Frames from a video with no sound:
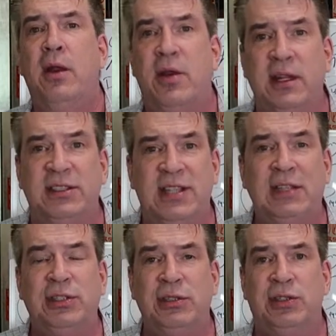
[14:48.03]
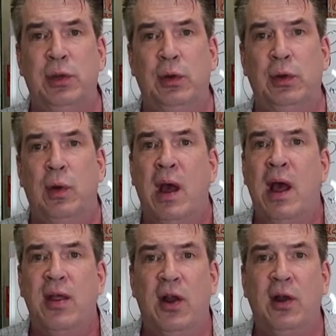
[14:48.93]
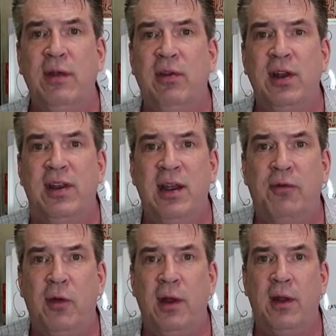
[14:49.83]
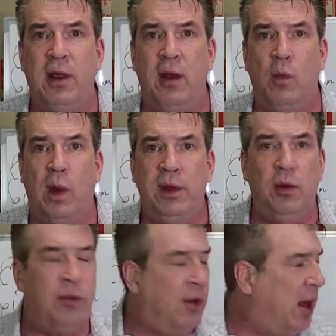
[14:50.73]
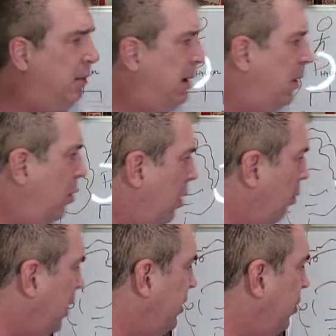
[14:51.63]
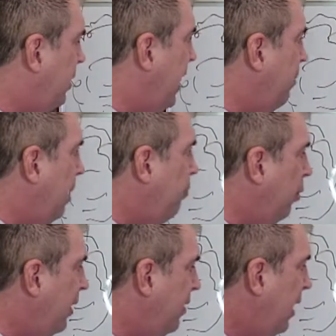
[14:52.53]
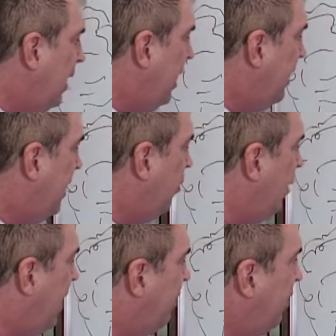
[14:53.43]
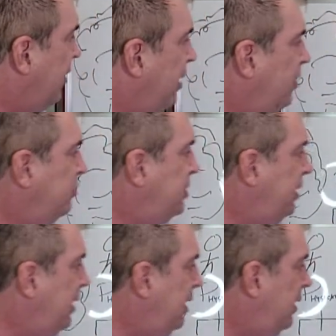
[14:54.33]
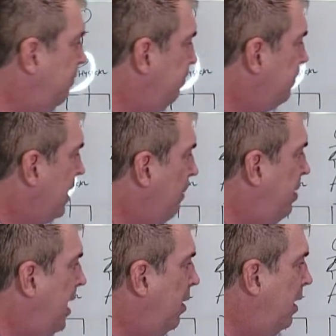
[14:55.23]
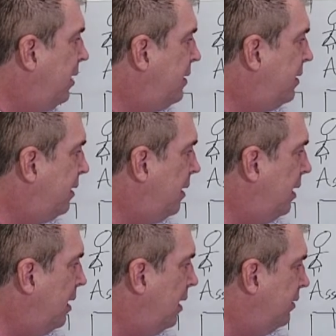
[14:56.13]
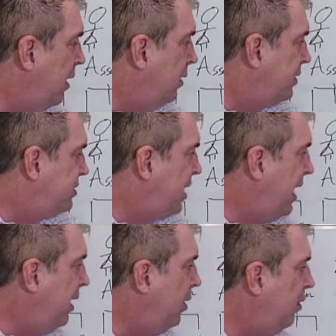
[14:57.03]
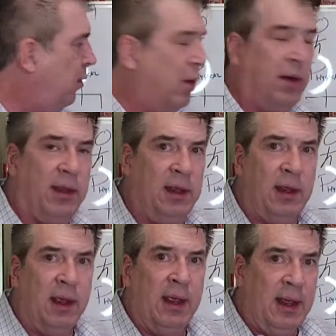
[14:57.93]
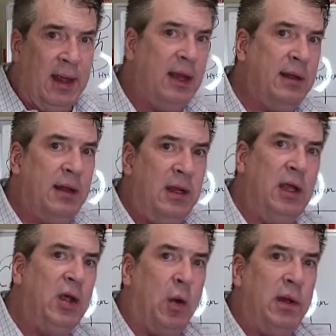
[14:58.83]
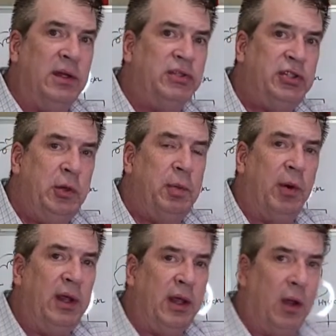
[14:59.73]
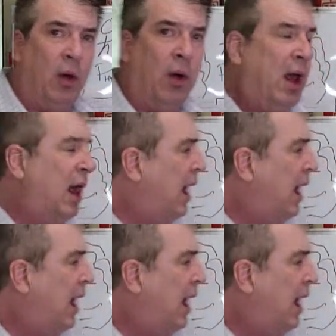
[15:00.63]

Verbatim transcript: to the sessions you do that are even different than what you thought about or what you came up with. Now, rather than using the parent, uh, adult, child, or the id, the ego, and the superego,